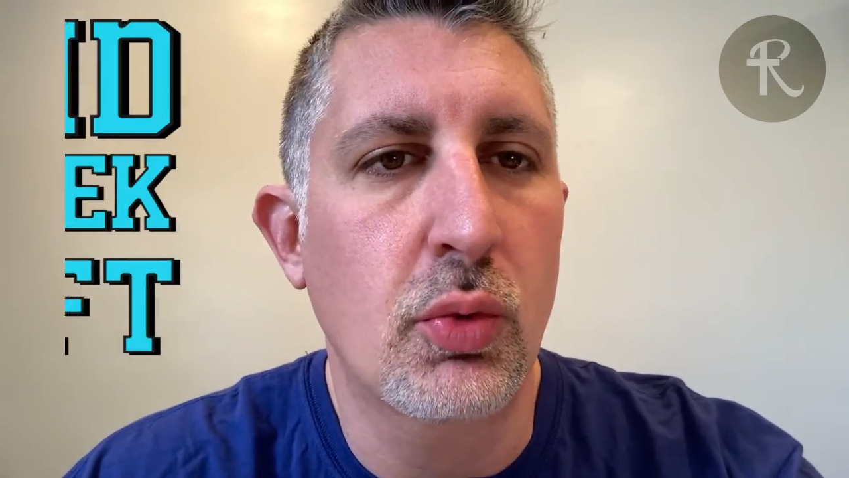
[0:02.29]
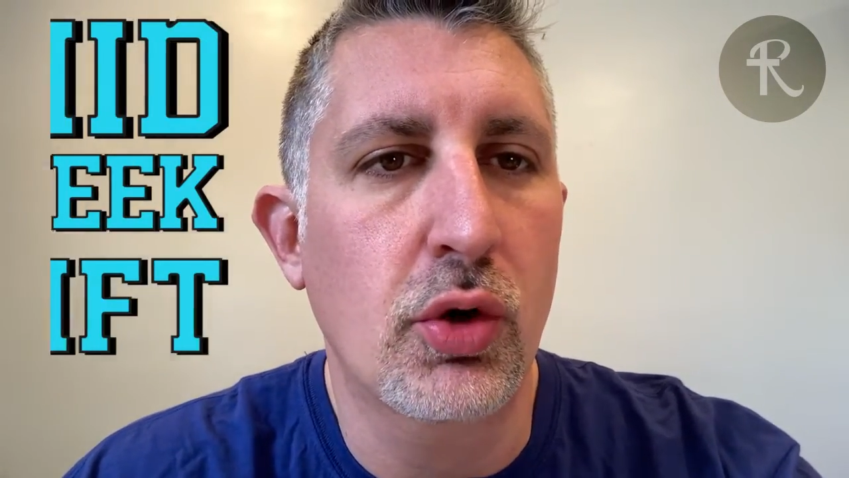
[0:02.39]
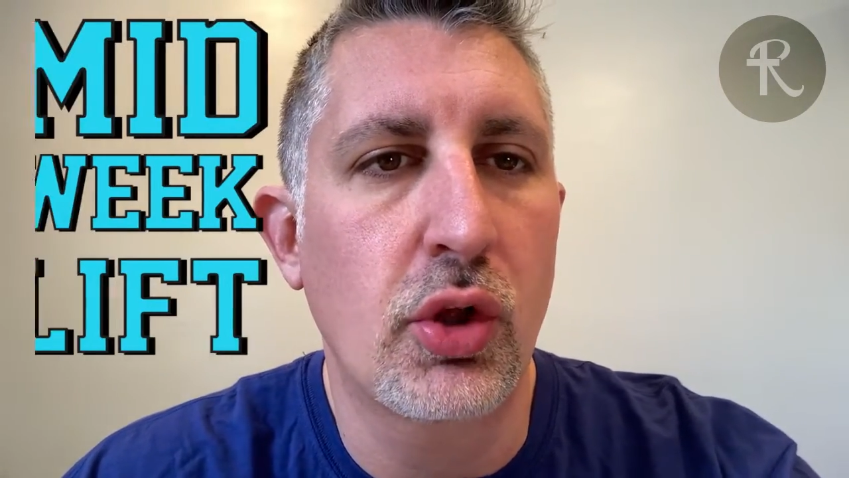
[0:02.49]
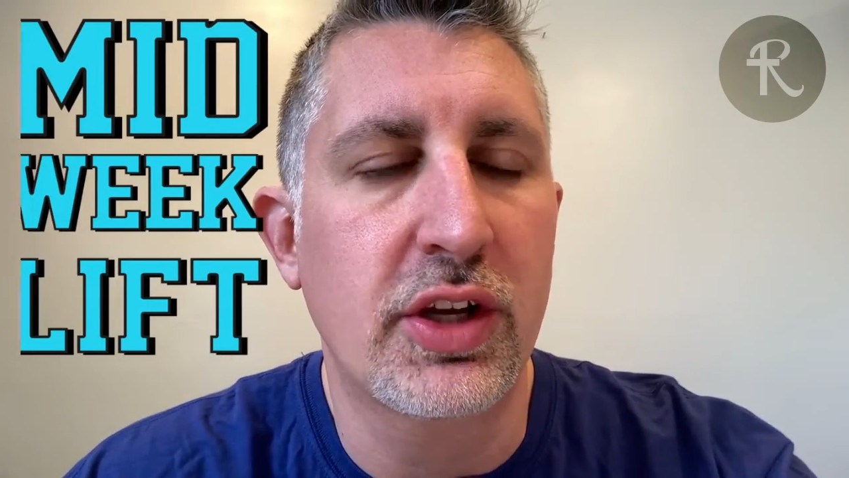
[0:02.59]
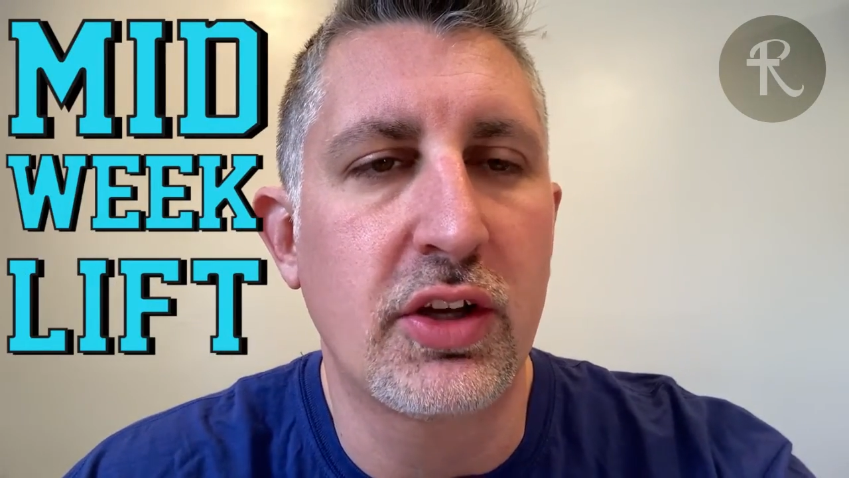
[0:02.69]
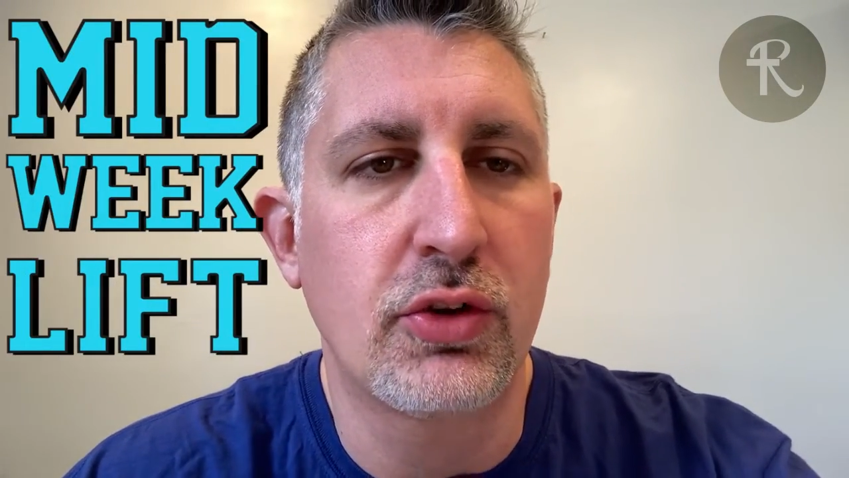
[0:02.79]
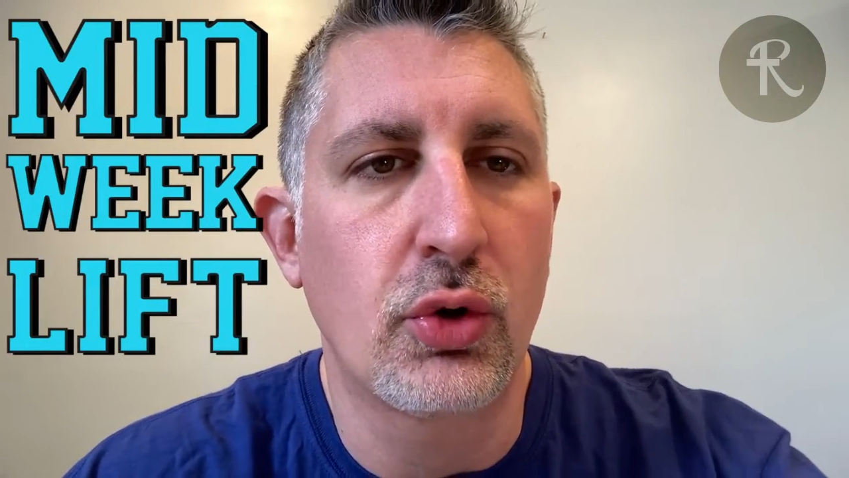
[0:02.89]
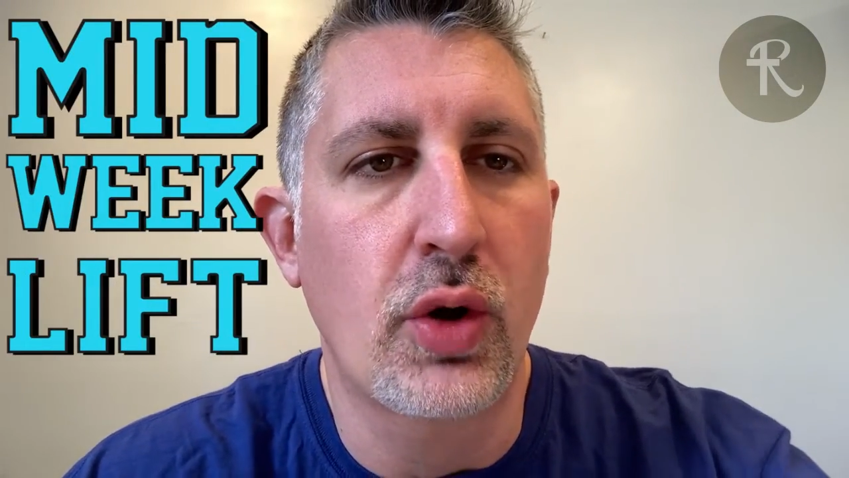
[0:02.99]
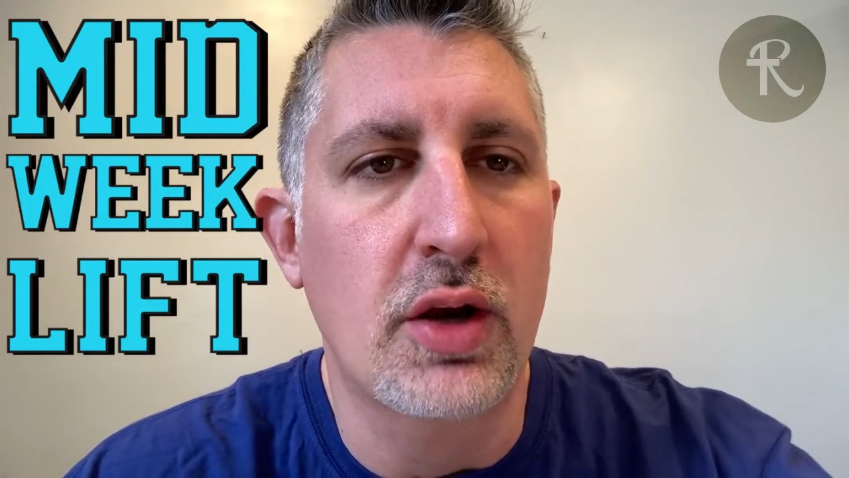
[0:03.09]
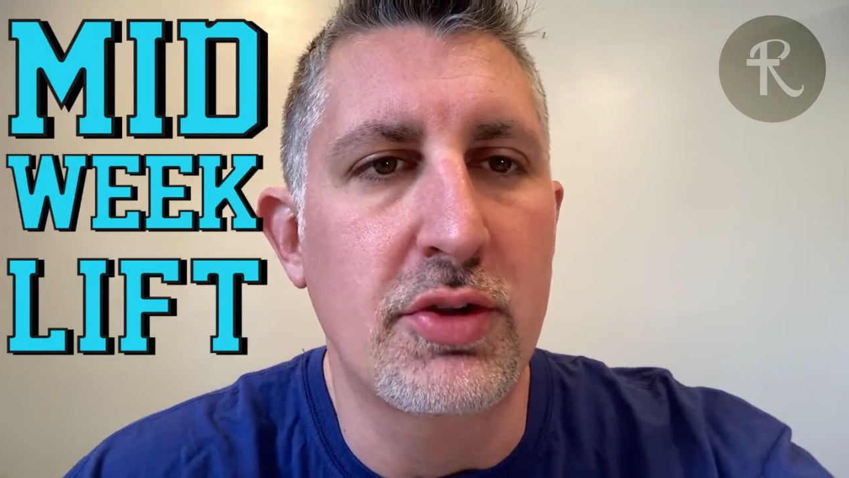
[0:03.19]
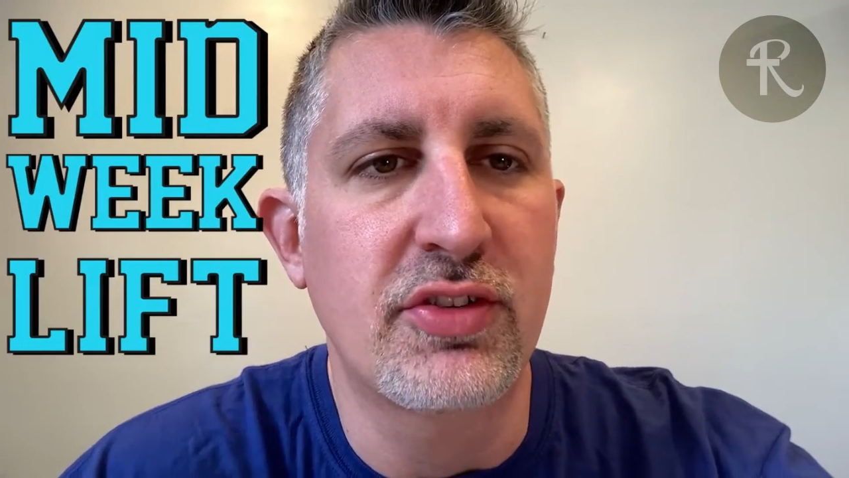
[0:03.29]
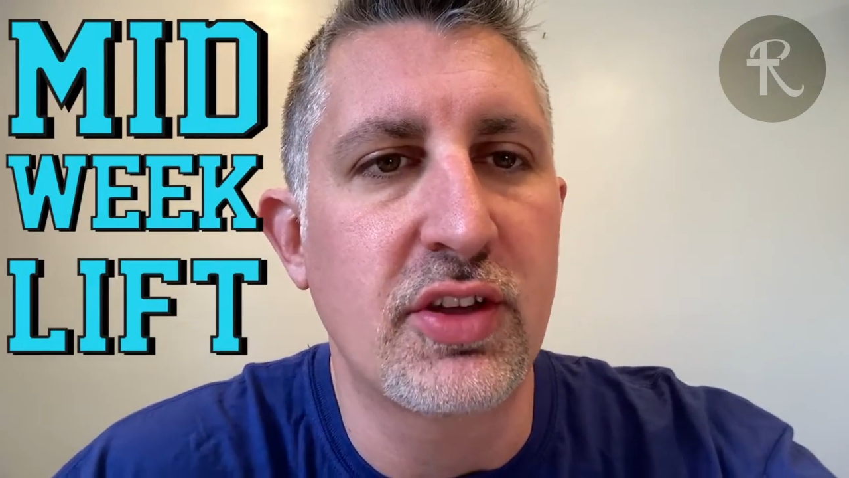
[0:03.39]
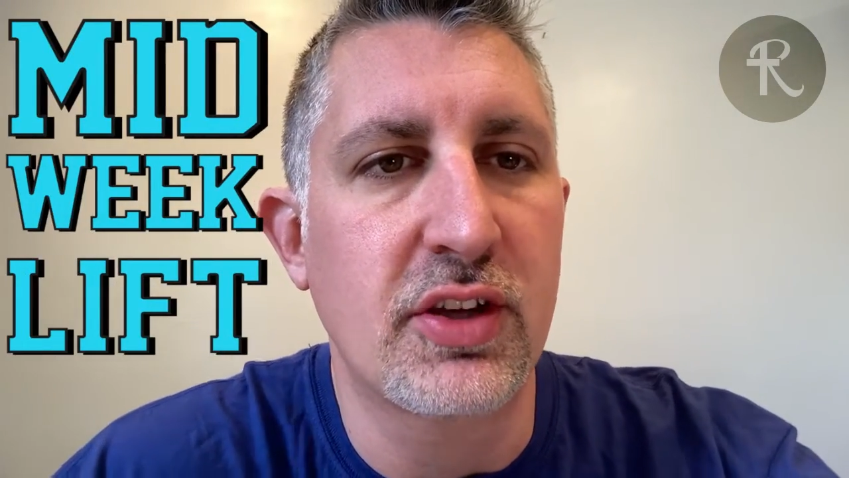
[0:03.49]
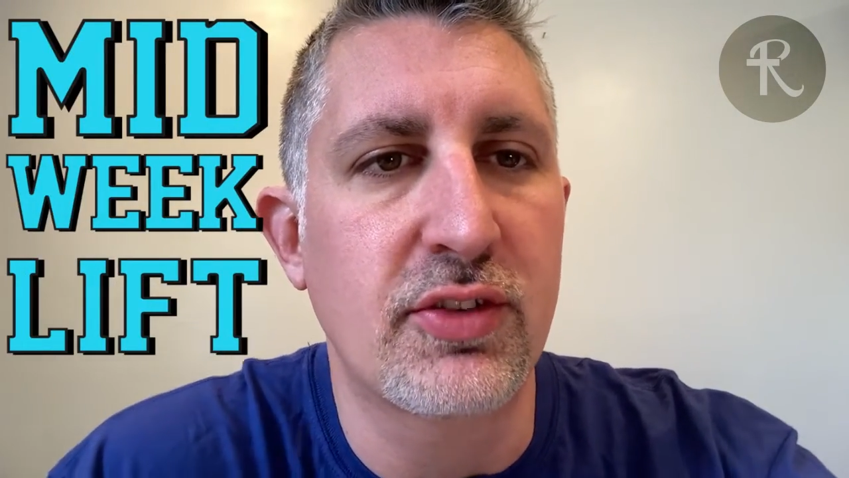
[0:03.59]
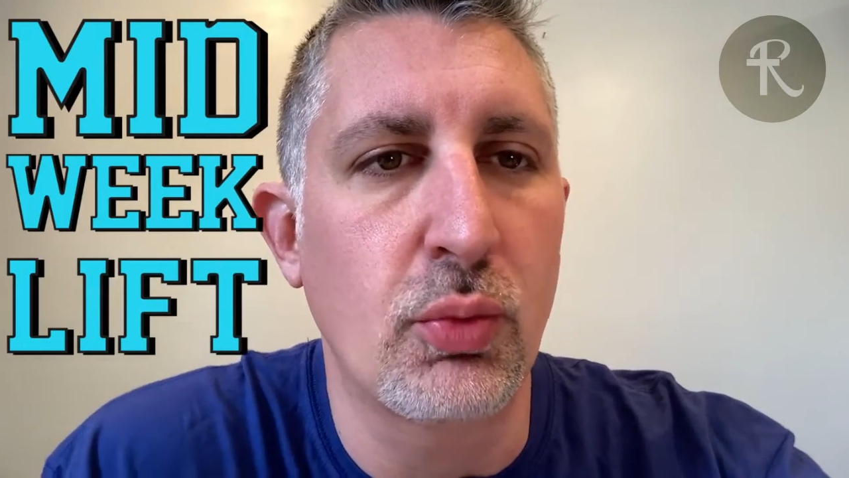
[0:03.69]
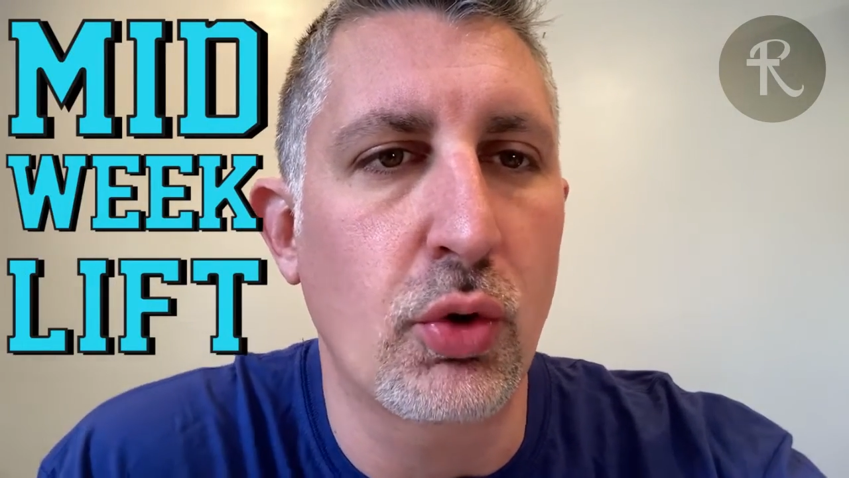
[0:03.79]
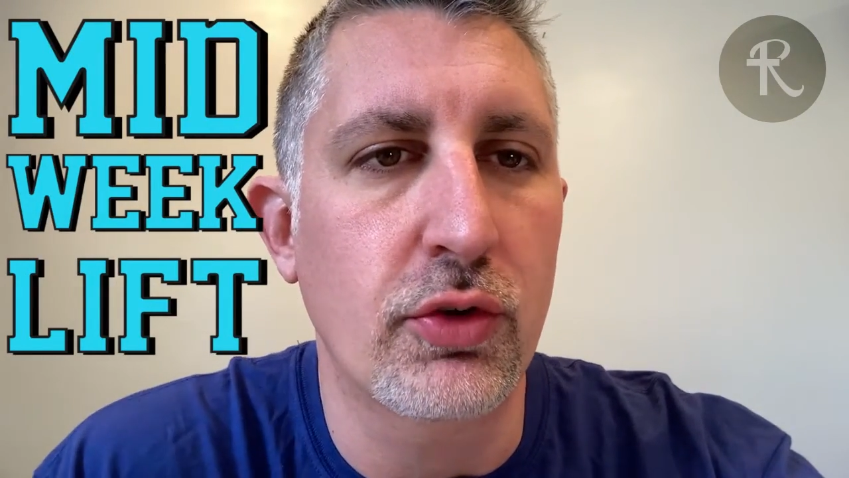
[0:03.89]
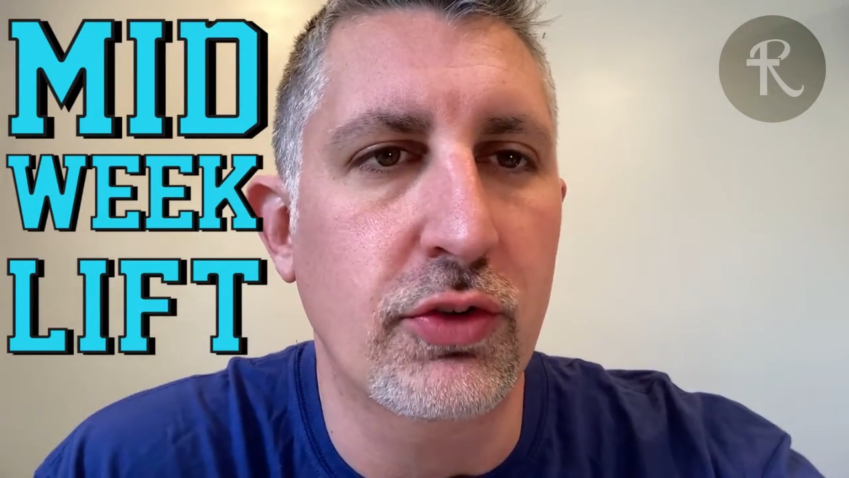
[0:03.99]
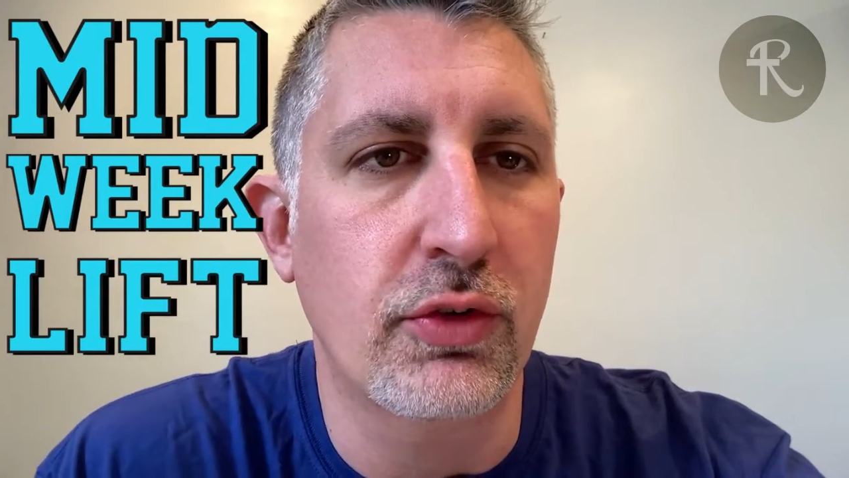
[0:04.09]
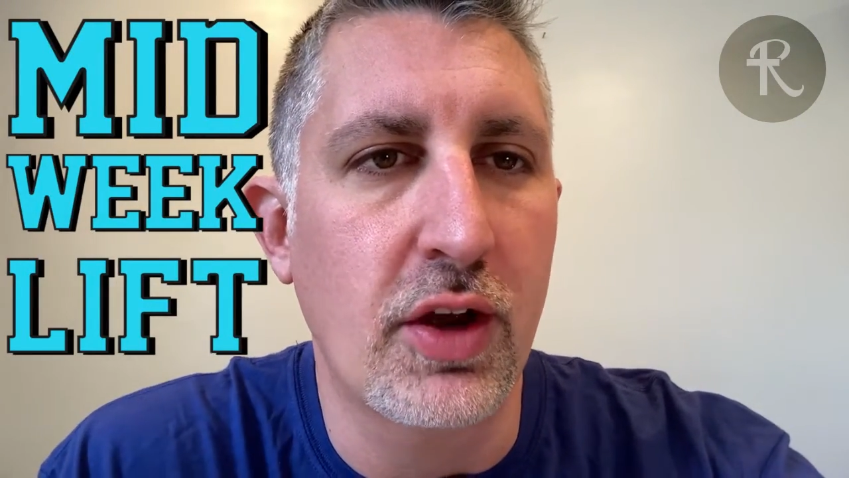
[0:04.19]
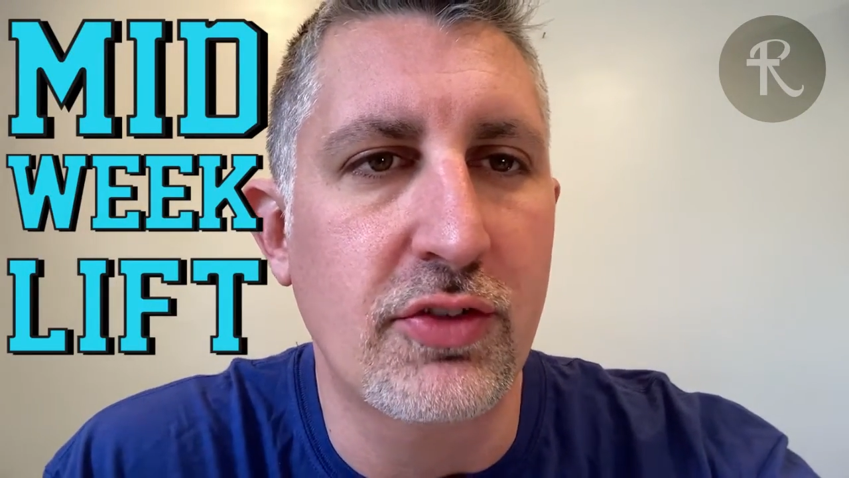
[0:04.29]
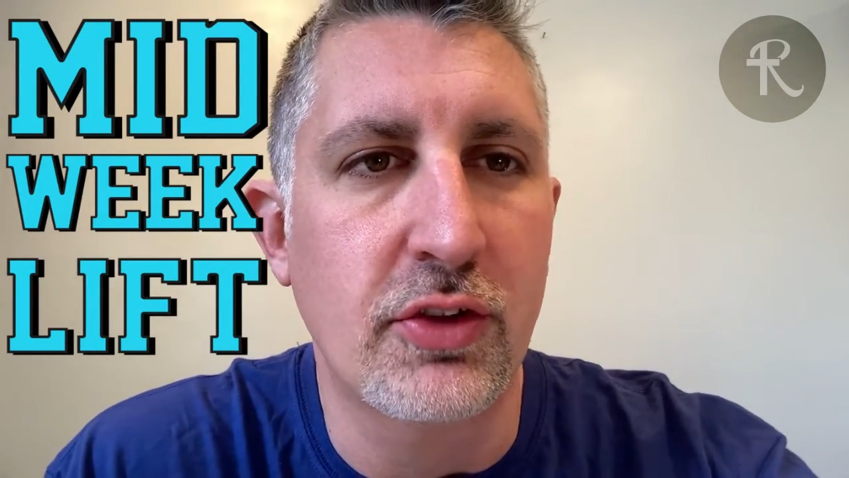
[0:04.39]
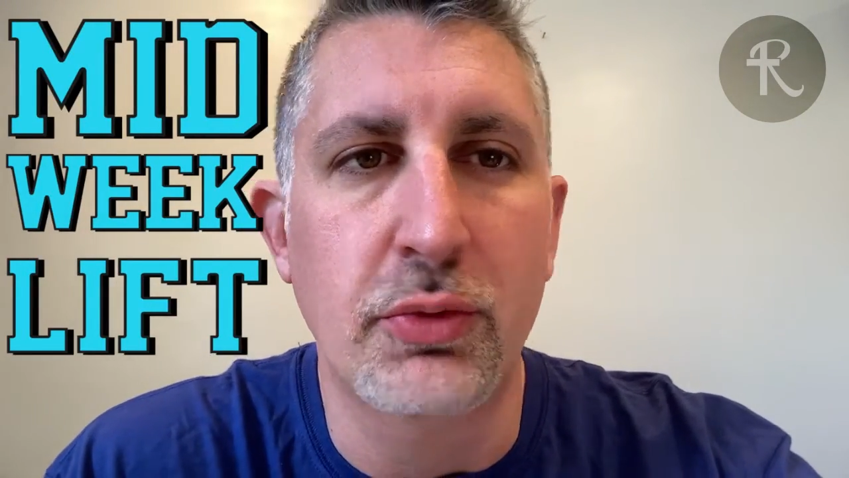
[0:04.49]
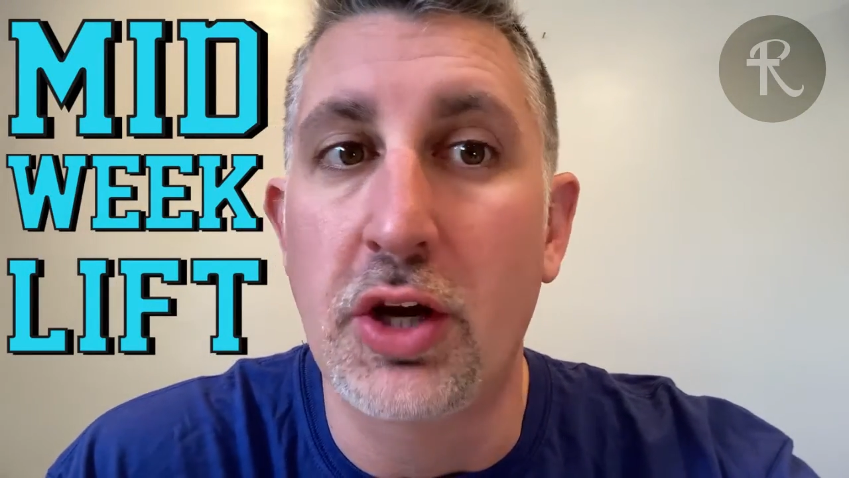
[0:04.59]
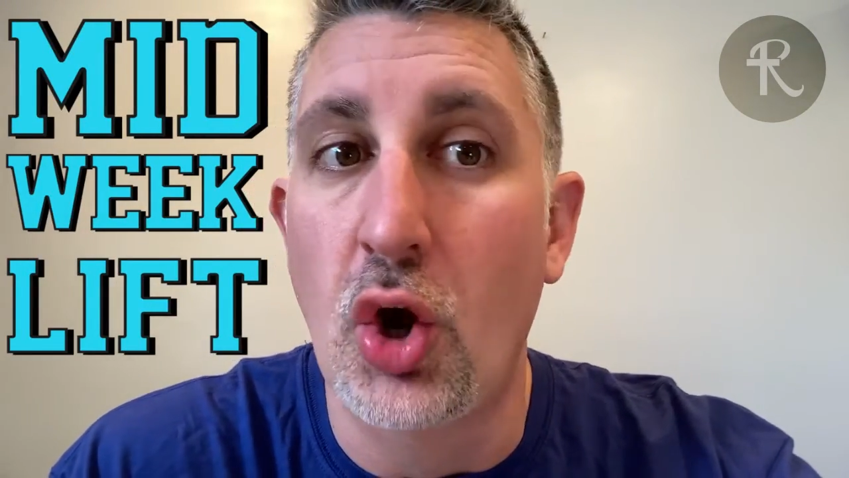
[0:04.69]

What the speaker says: We're looking at Deuteronomy 6 and Words of Grace this week.